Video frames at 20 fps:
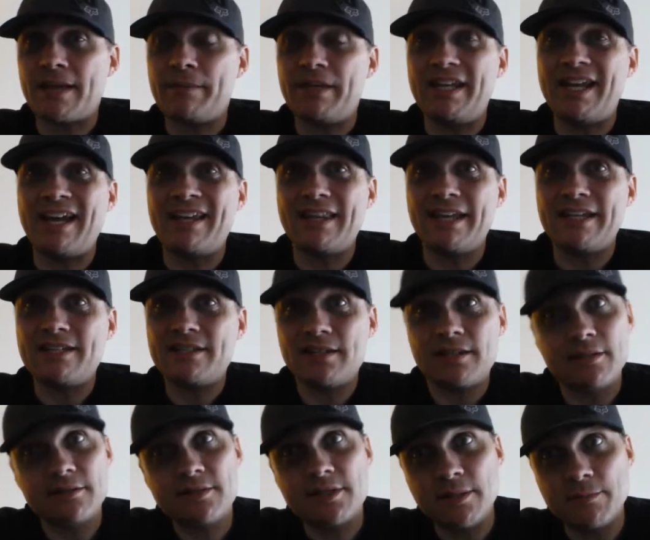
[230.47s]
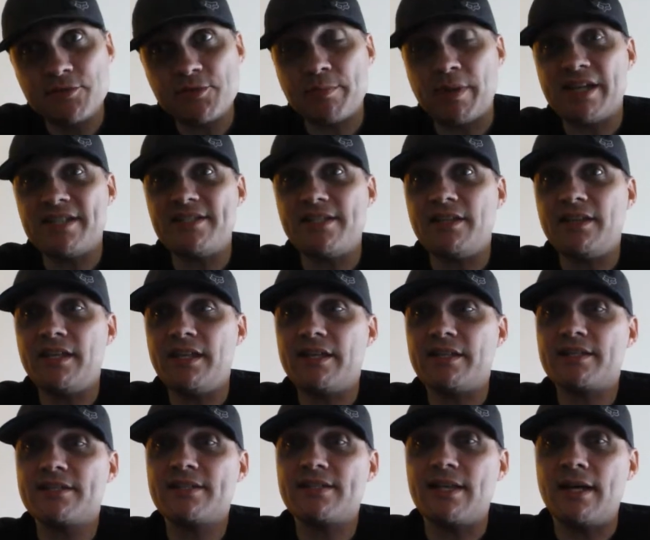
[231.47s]
I mean, I like some spicy
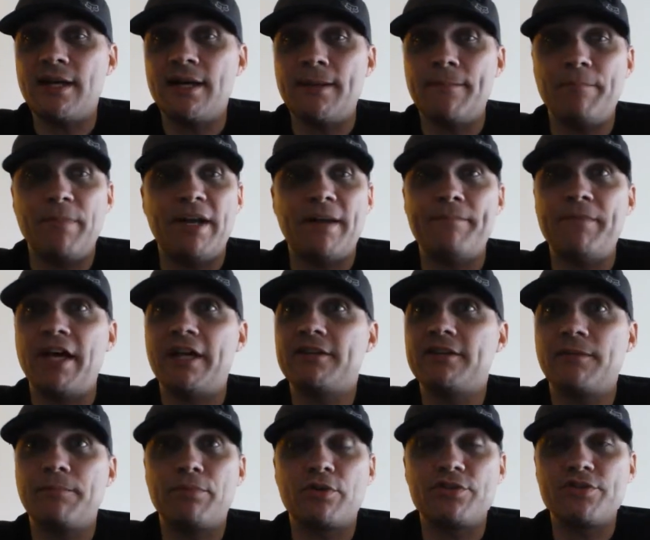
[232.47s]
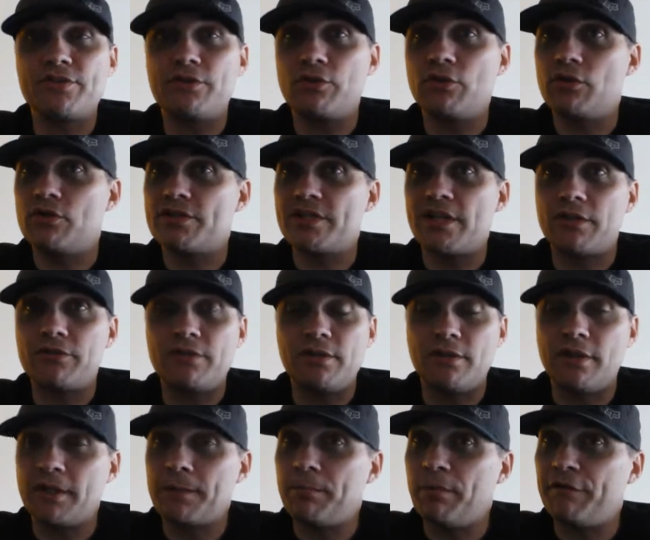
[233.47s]
things, but I'm not the person who goes out to
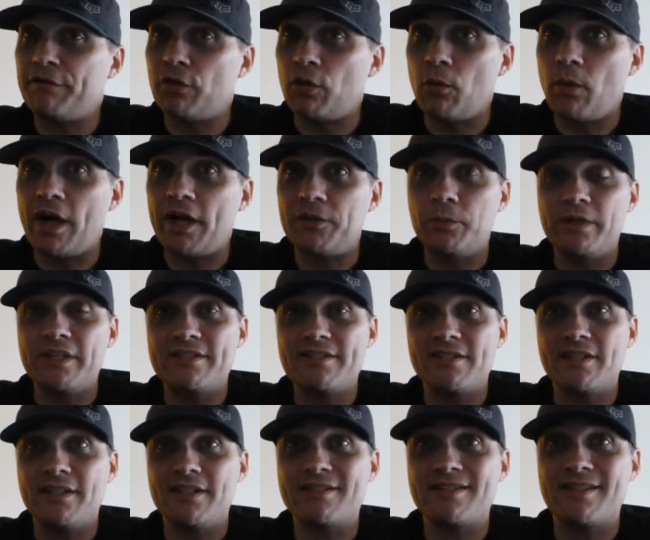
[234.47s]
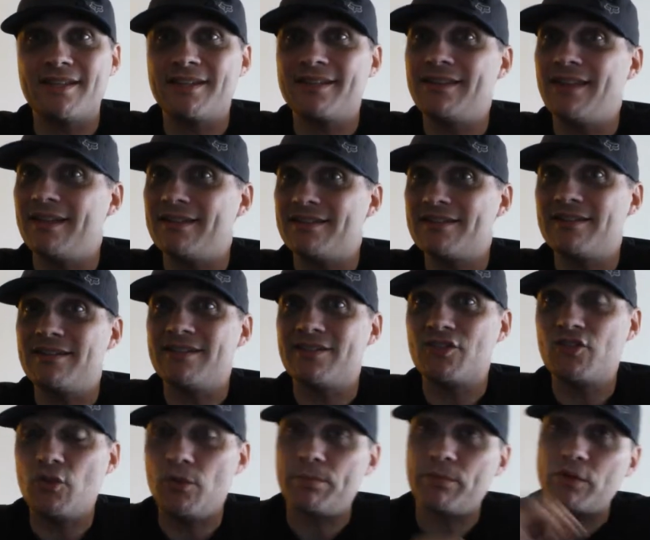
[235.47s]
like Buffalo Wild Wings and gets like the
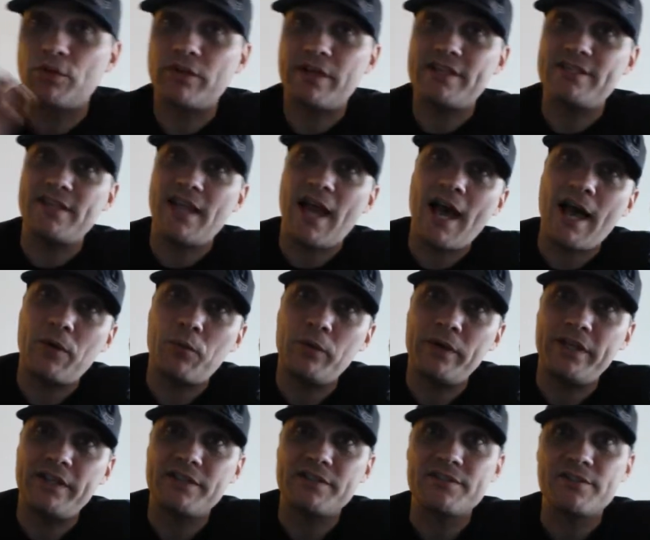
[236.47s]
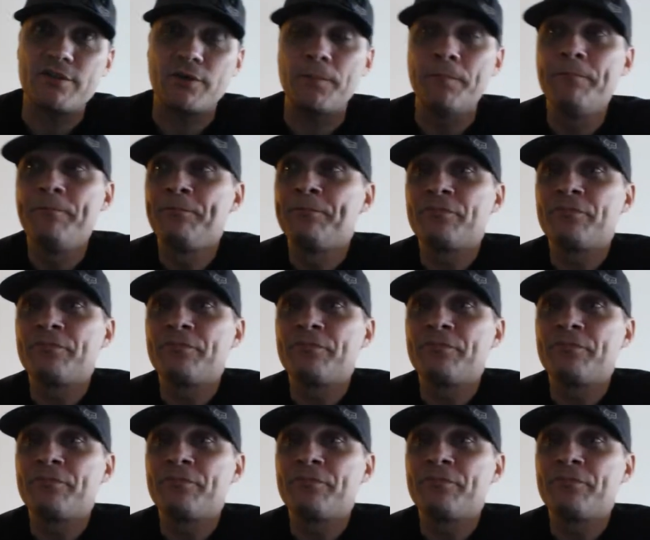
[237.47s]
super crazy hot wings or